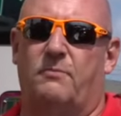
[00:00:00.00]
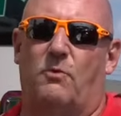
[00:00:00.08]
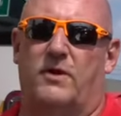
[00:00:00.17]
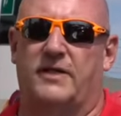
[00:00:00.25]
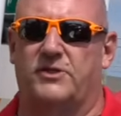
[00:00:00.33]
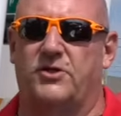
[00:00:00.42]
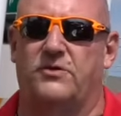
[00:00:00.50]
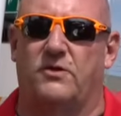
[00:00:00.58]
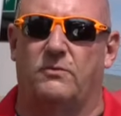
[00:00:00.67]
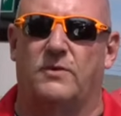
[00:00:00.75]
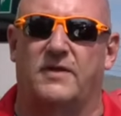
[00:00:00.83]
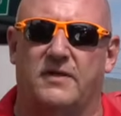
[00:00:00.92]
1 as you
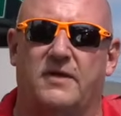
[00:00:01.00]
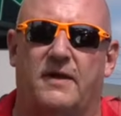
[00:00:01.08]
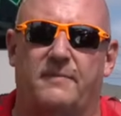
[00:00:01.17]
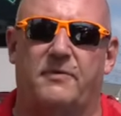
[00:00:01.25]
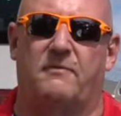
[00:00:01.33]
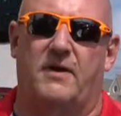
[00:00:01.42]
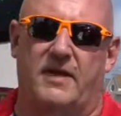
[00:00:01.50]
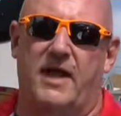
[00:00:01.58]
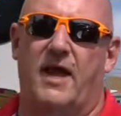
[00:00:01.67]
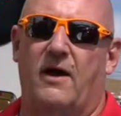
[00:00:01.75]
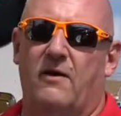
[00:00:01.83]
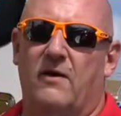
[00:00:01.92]
do with a Type 3 now.